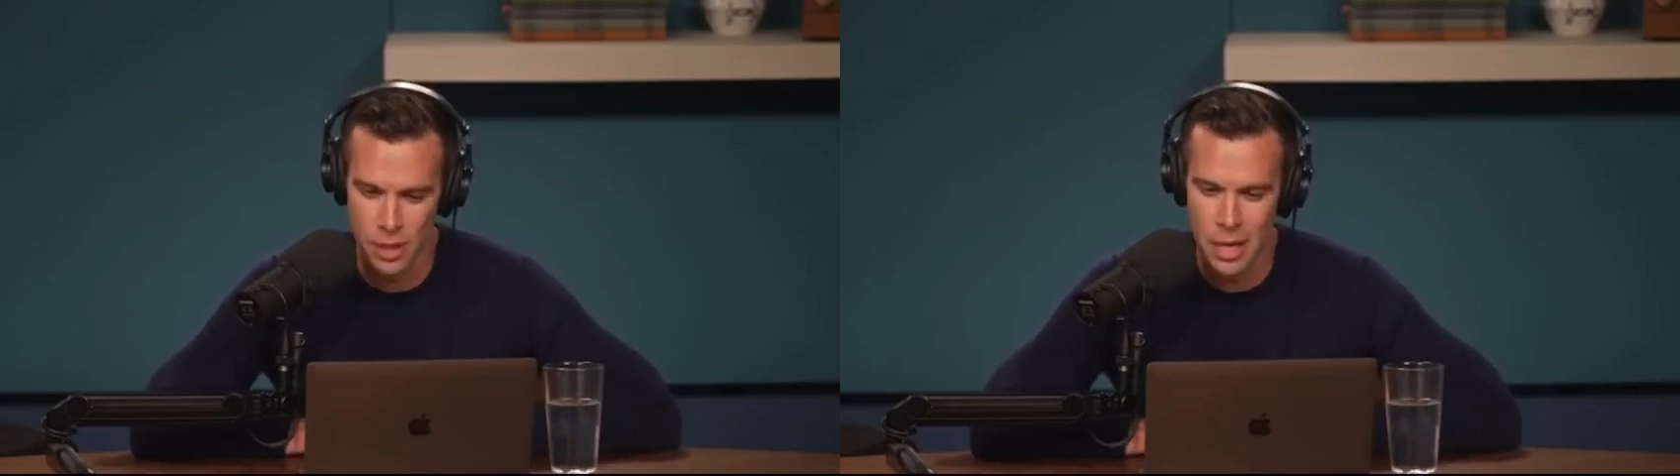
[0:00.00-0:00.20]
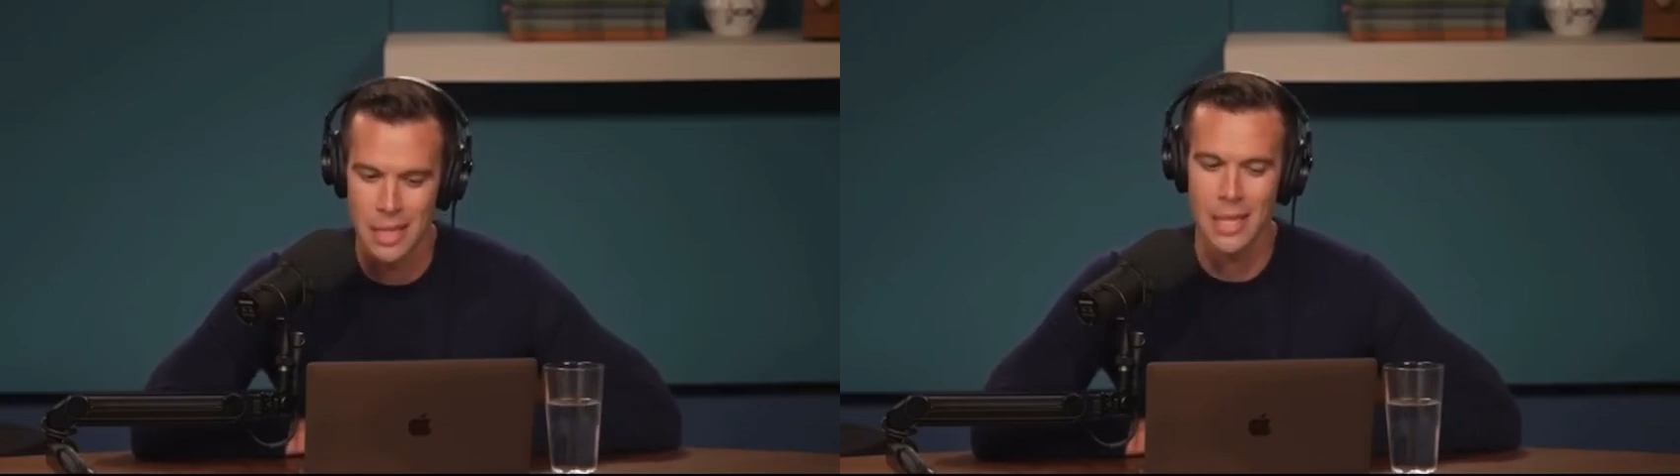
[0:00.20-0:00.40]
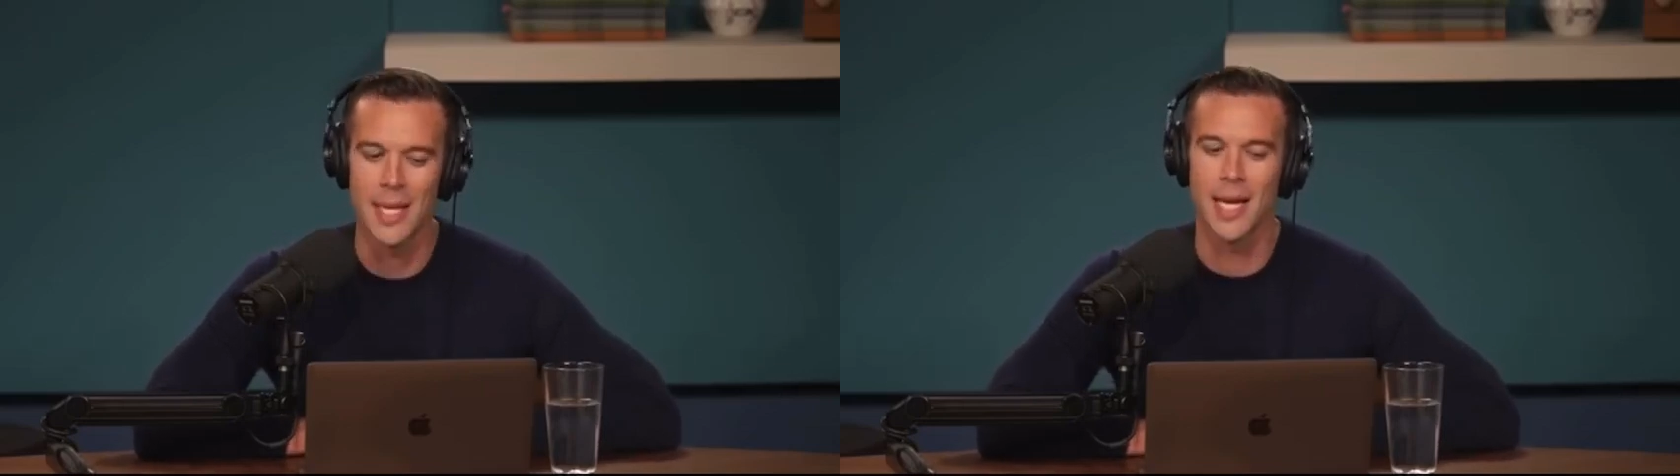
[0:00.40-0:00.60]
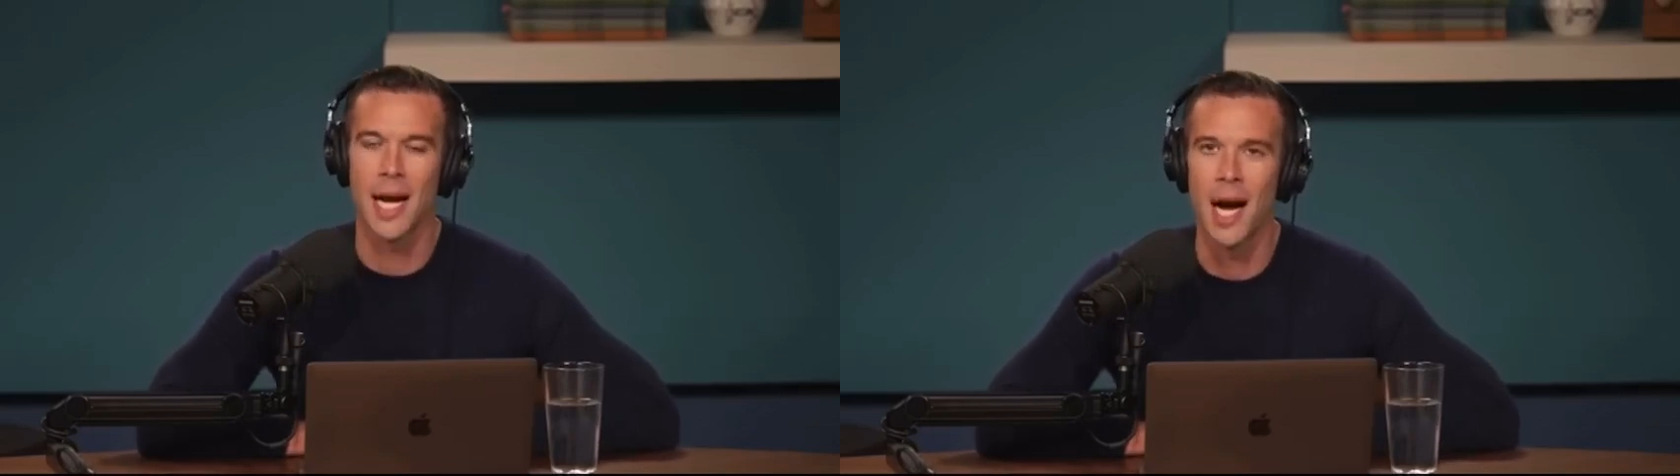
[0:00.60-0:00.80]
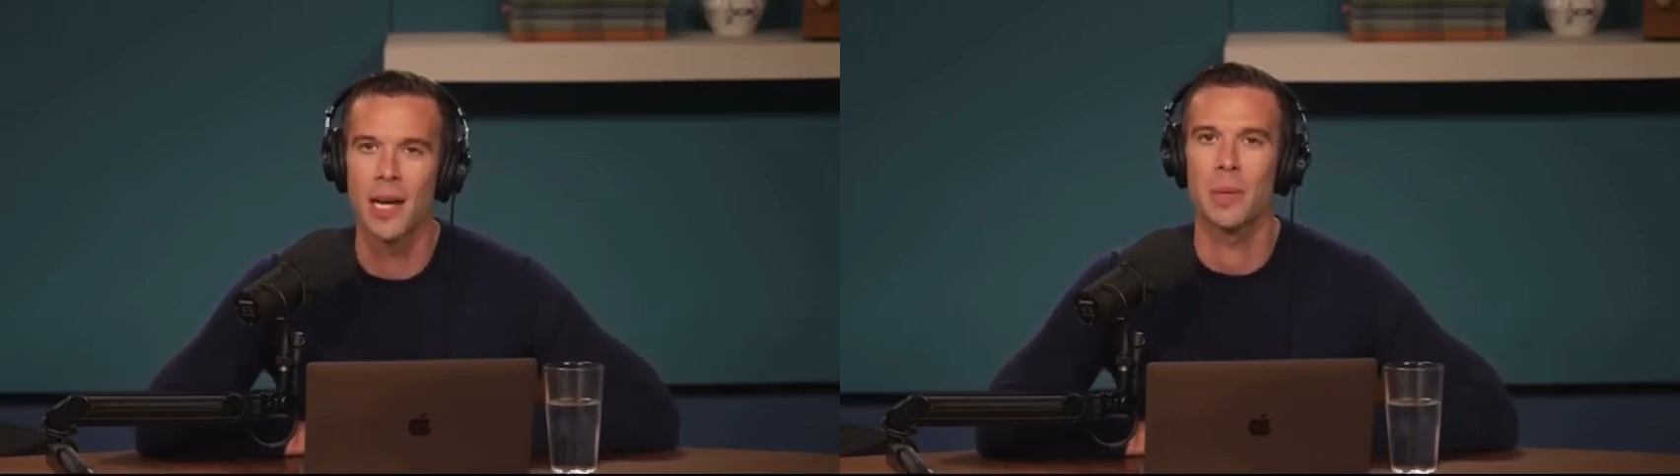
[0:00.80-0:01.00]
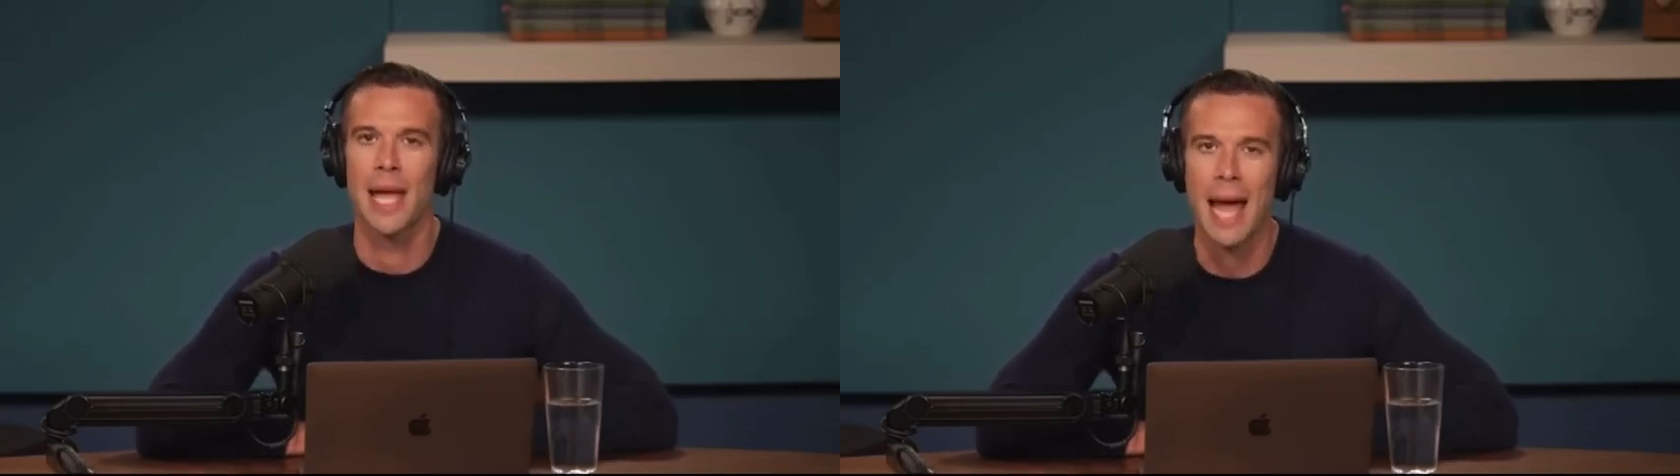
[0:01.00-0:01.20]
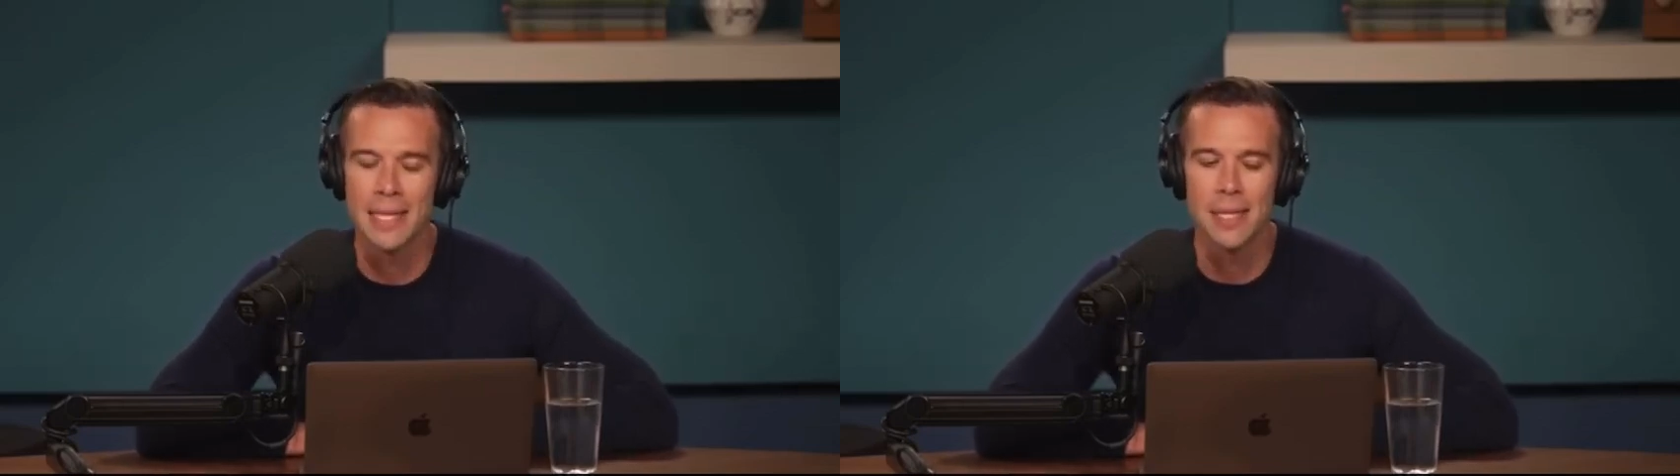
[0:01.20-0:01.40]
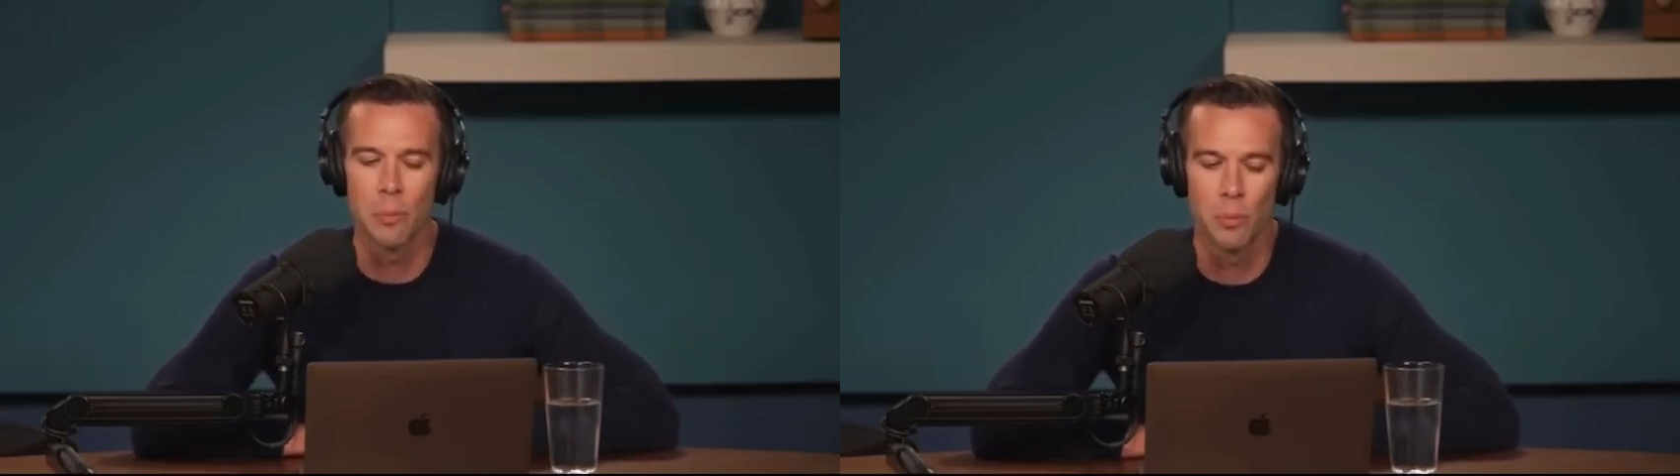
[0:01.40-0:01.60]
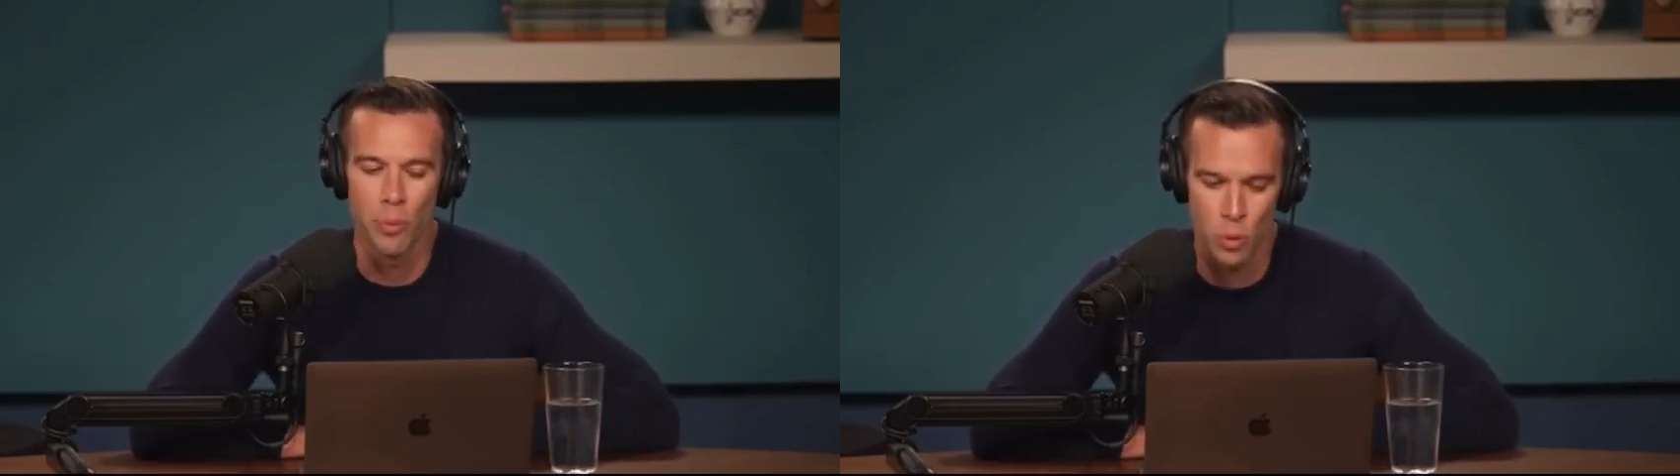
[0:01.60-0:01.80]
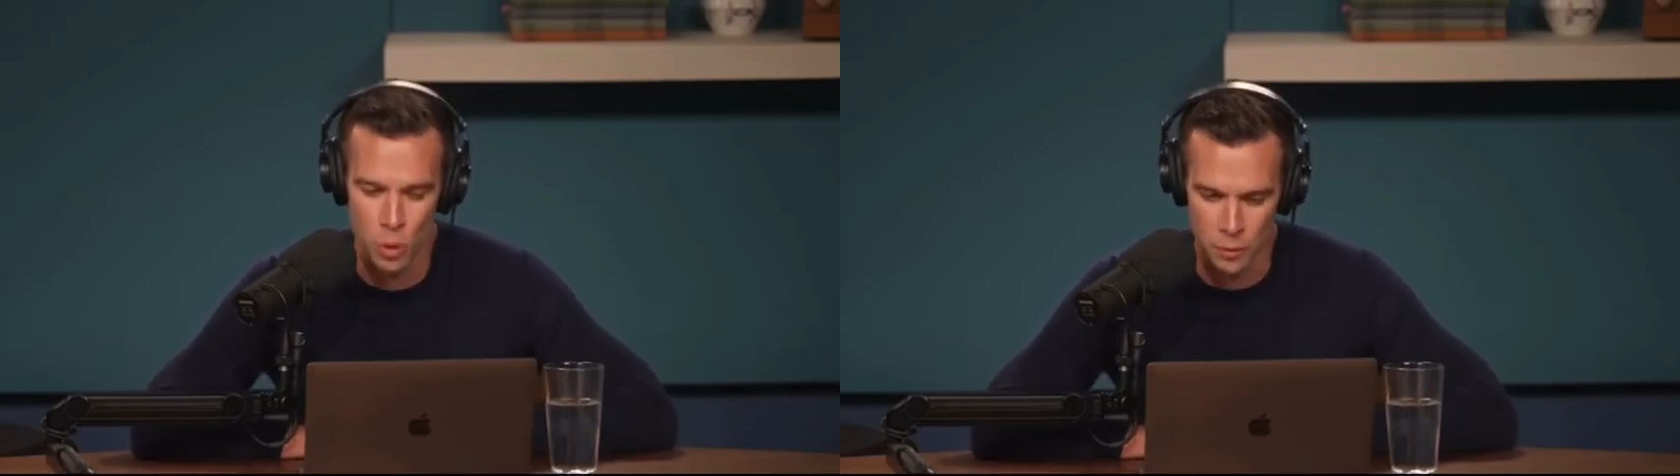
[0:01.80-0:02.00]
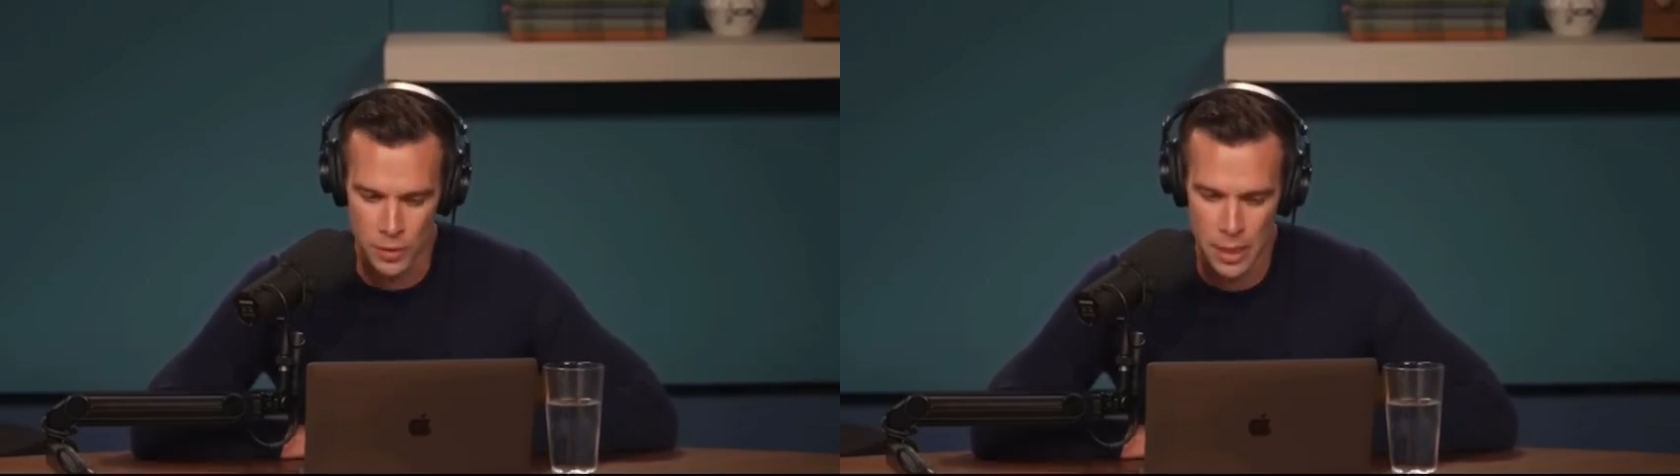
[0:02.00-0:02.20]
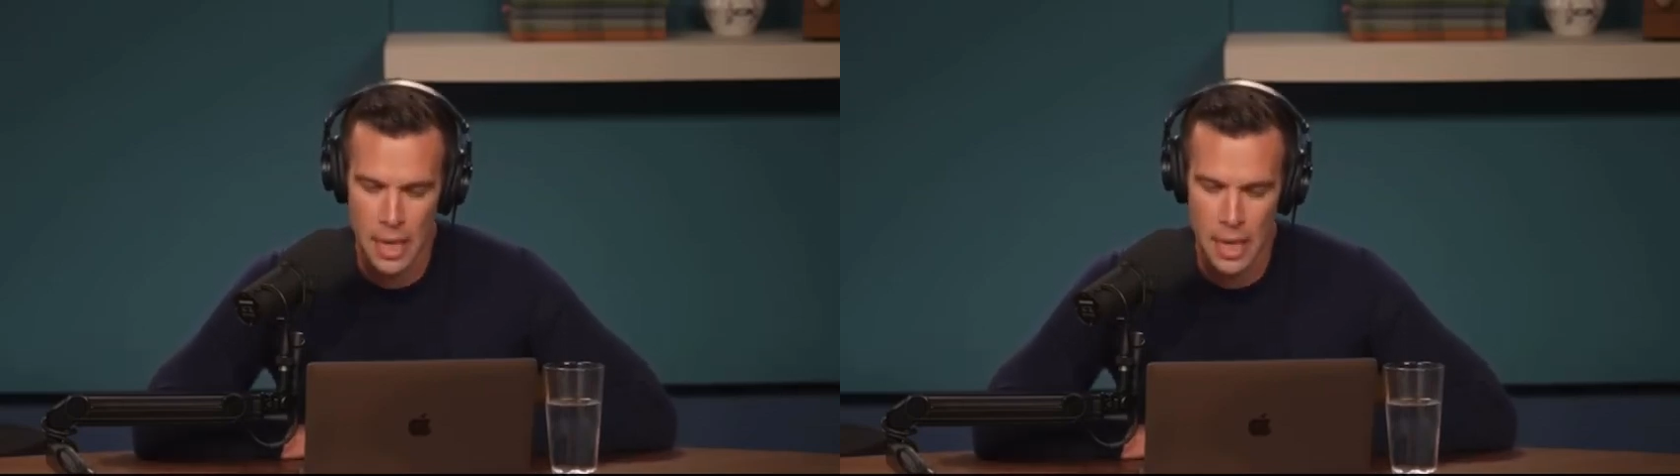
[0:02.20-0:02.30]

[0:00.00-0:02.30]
that the economy has improved